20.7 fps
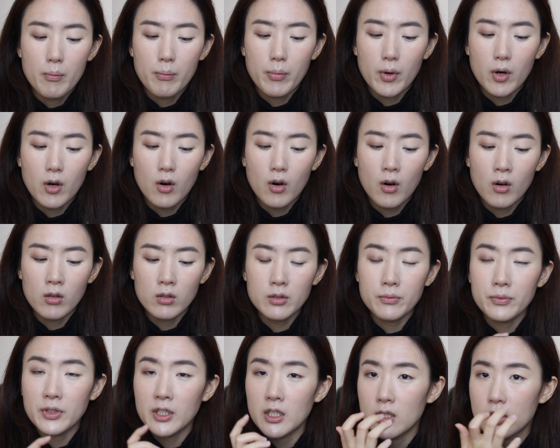But all
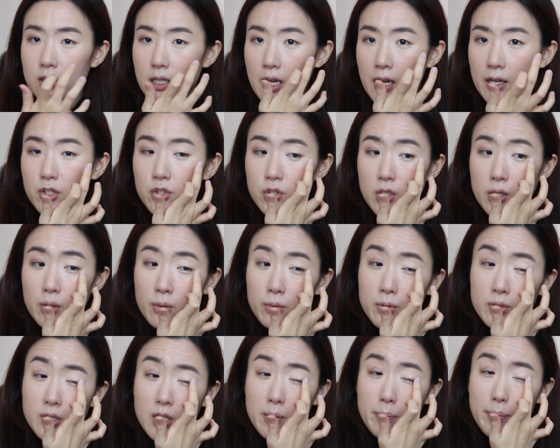of these
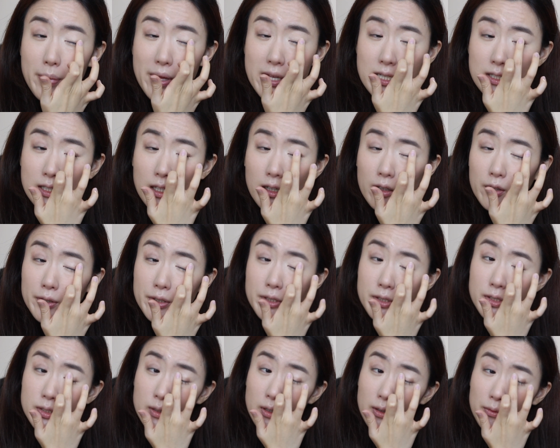eyeshadows are
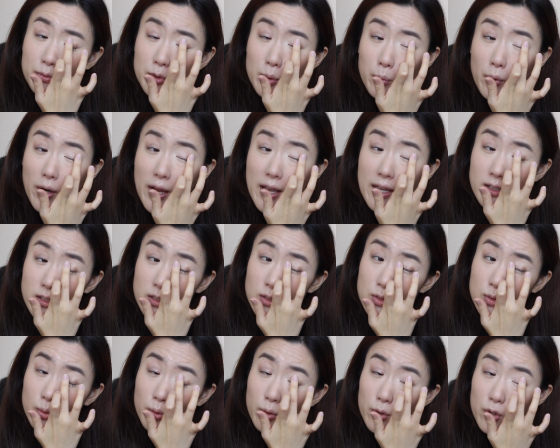bestsellers of the brand,
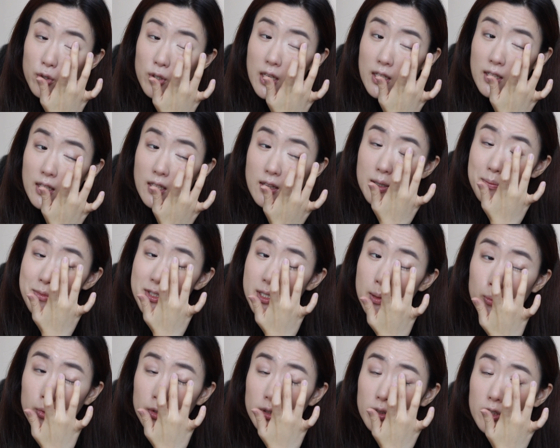so you can get them
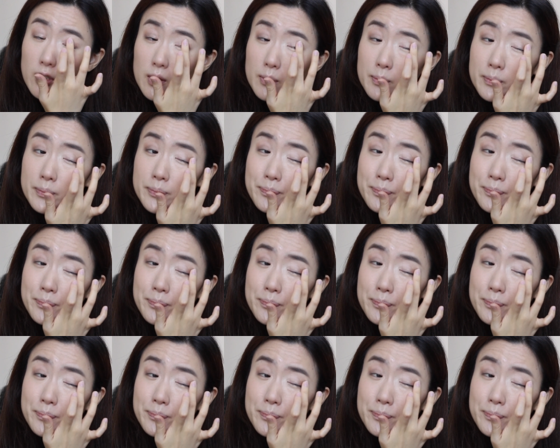separately.